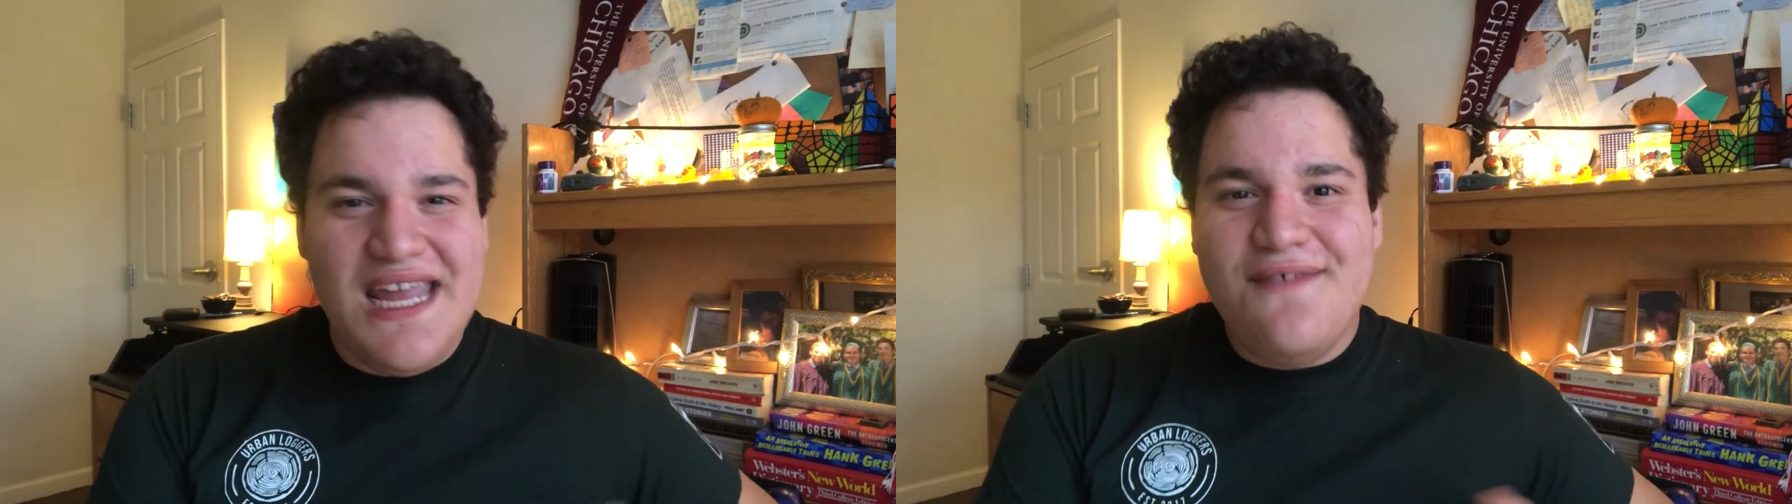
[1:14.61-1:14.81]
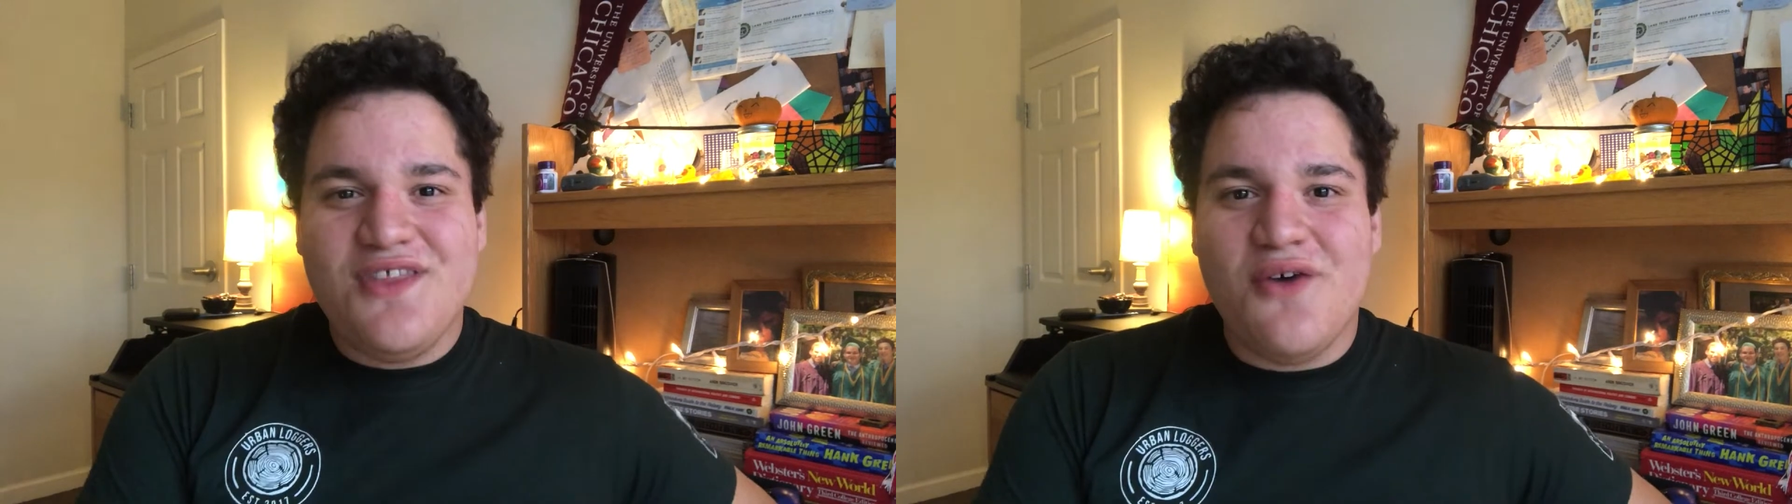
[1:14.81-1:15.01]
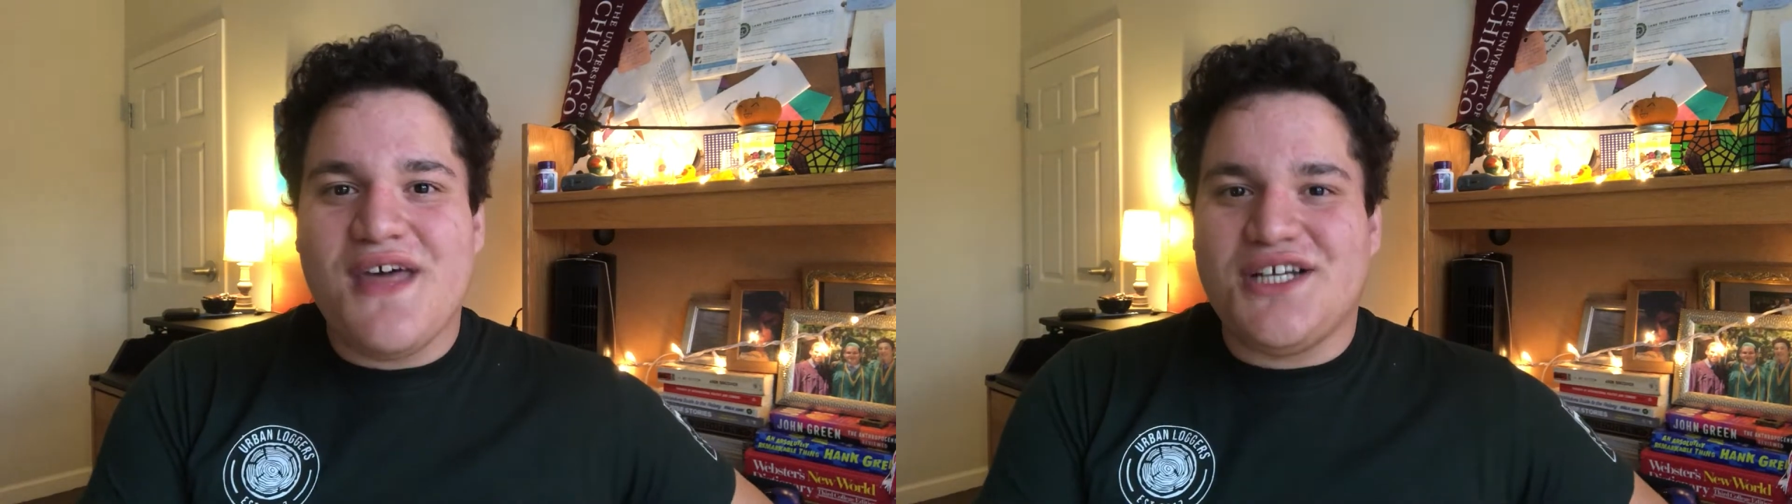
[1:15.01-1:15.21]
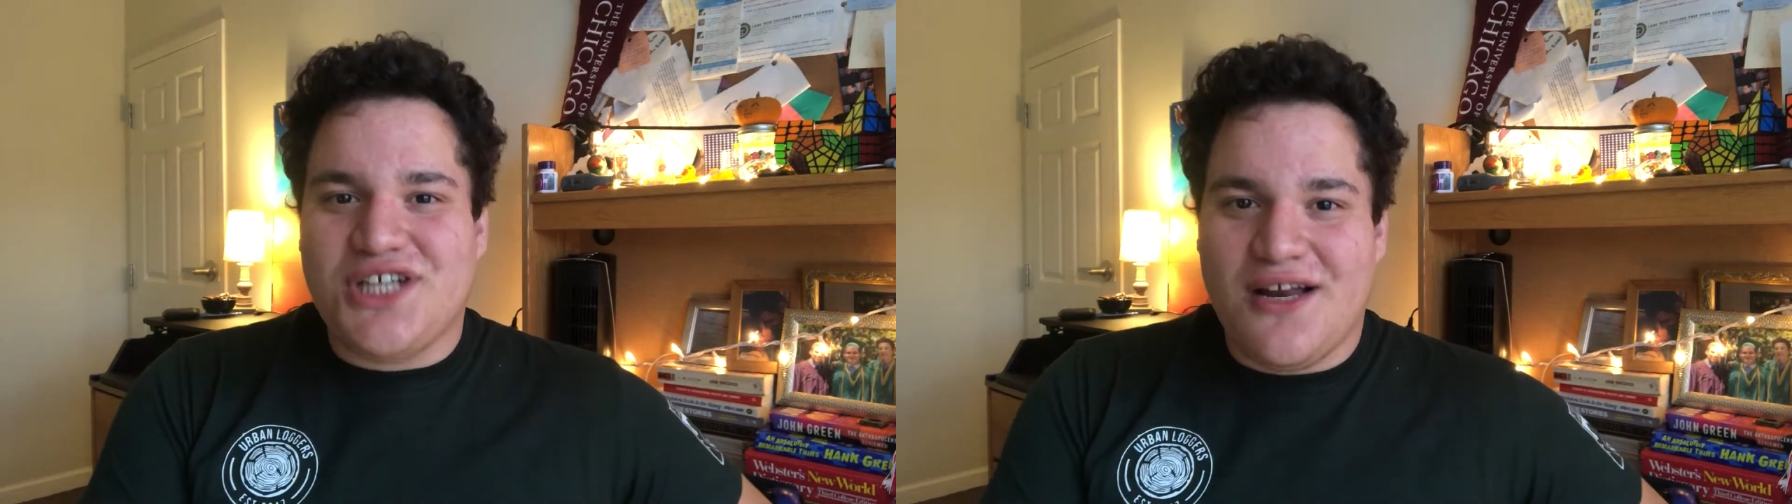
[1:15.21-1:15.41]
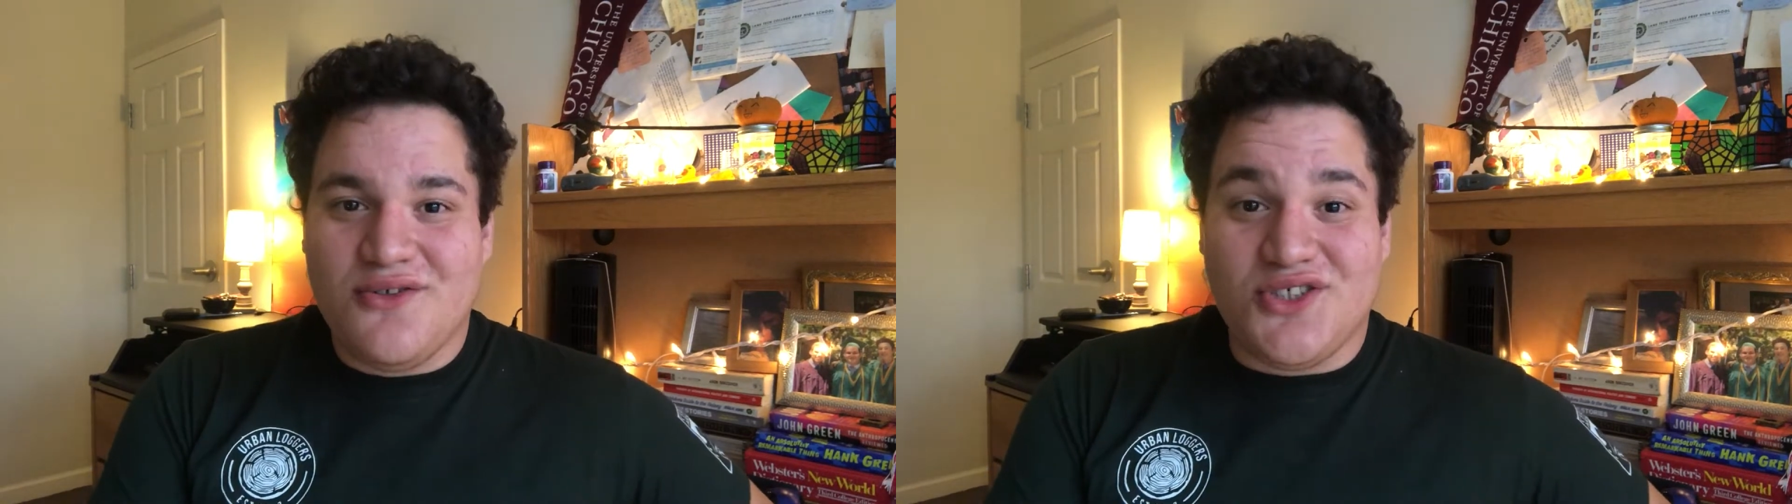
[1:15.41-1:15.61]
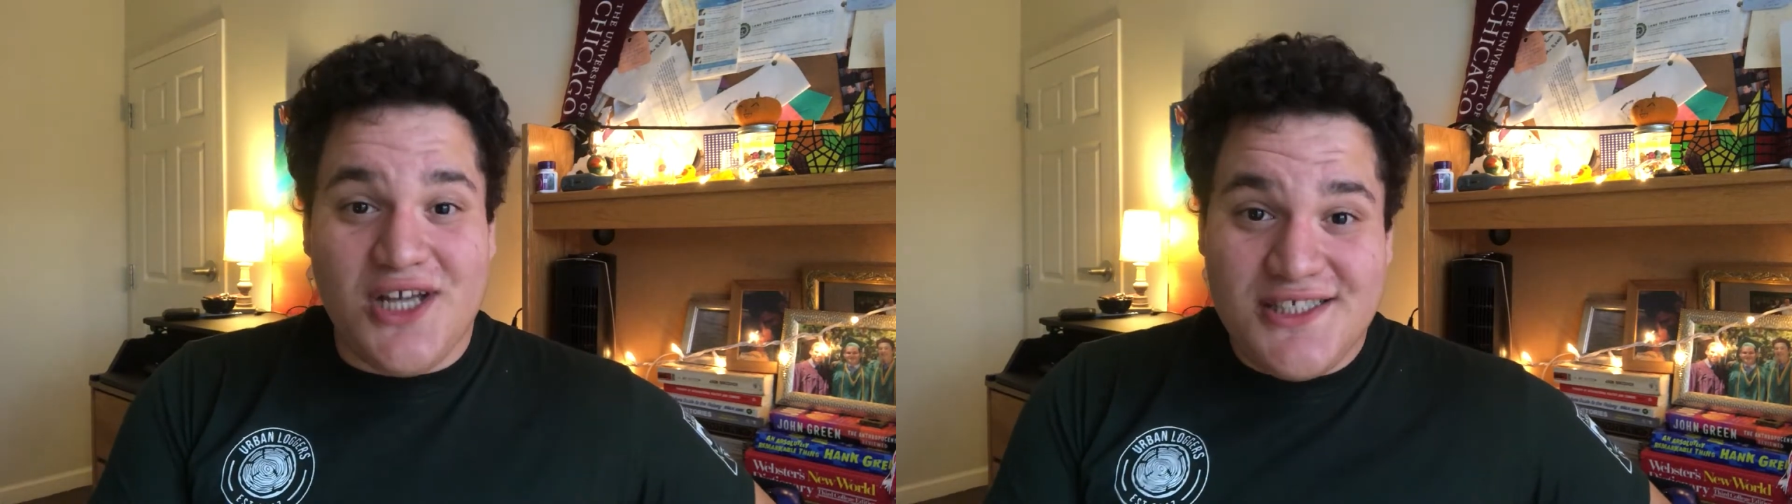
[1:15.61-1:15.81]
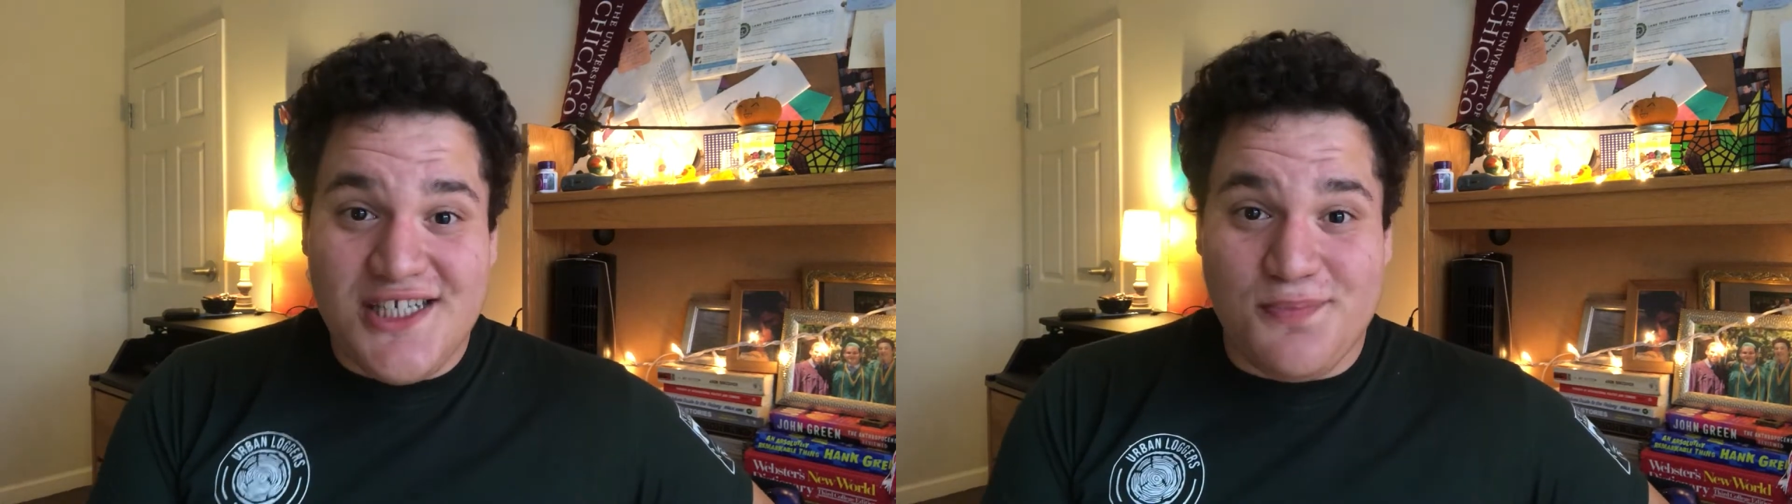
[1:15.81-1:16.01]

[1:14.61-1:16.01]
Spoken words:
even though that channel's just